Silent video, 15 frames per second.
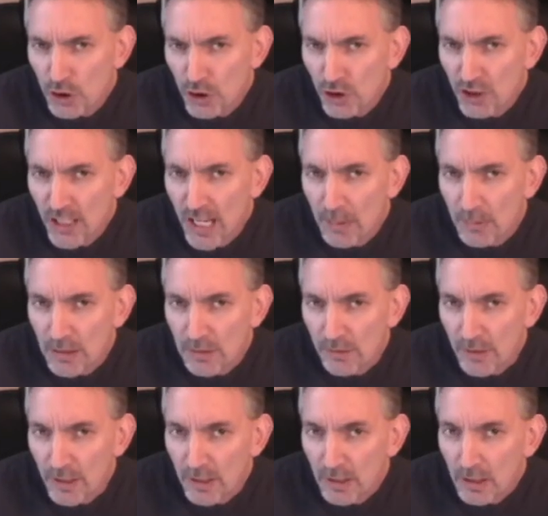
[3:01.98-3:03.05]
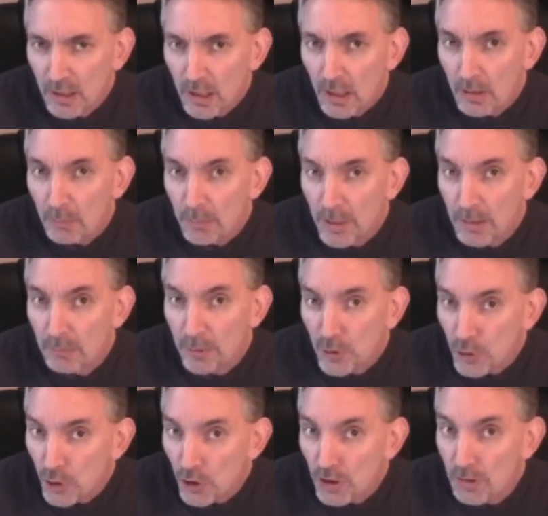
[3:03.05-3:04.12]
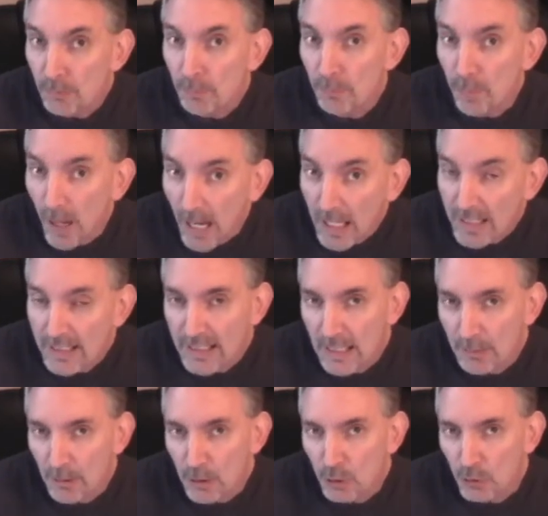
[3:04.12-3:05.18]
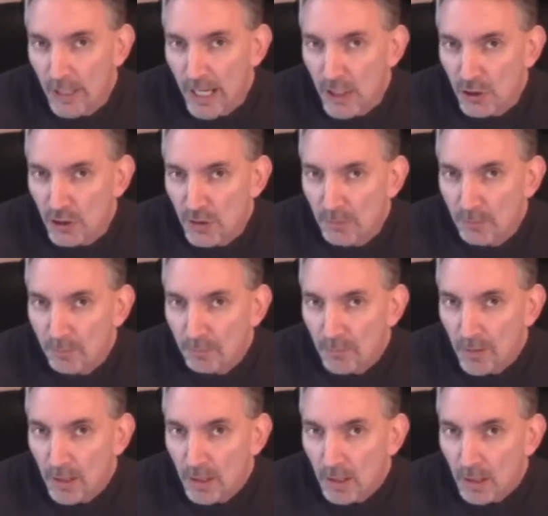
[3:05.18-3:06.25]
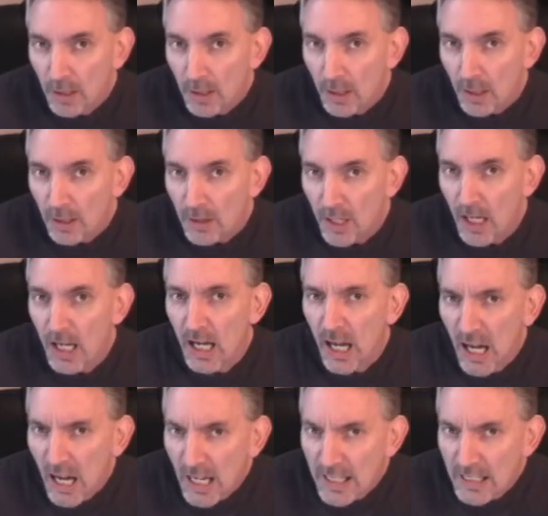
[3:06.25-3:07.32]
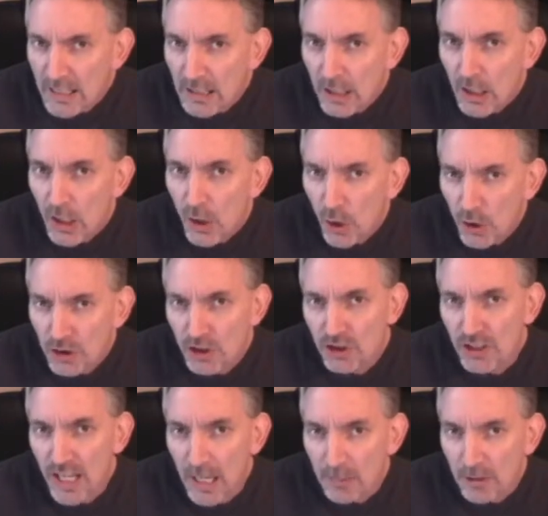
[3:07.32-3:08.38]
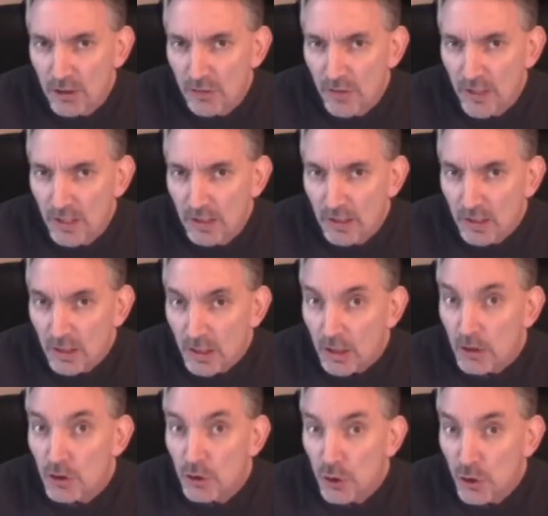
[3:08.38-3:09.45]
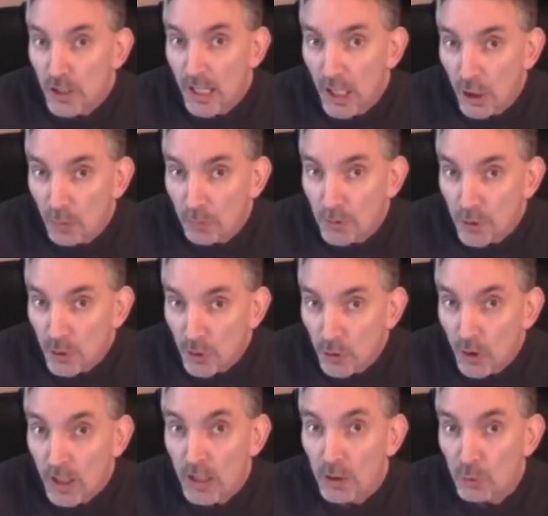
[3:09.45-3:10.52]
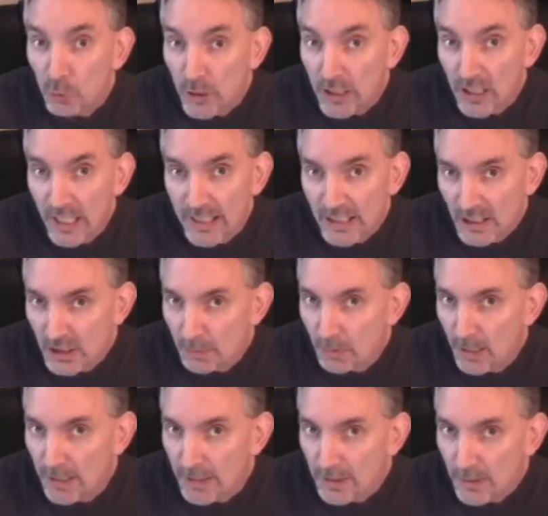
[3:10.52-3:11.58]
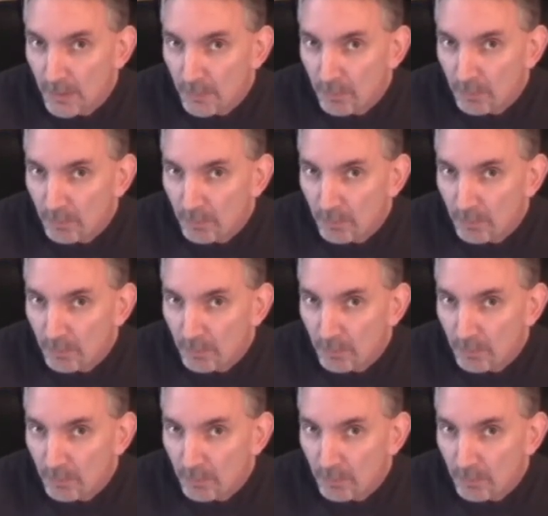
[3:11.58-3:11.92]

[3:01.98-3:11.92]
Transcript: oxygen atmosphere being produced by the chemical reaction, that higher oxygen atmosphere should help to relight the splint.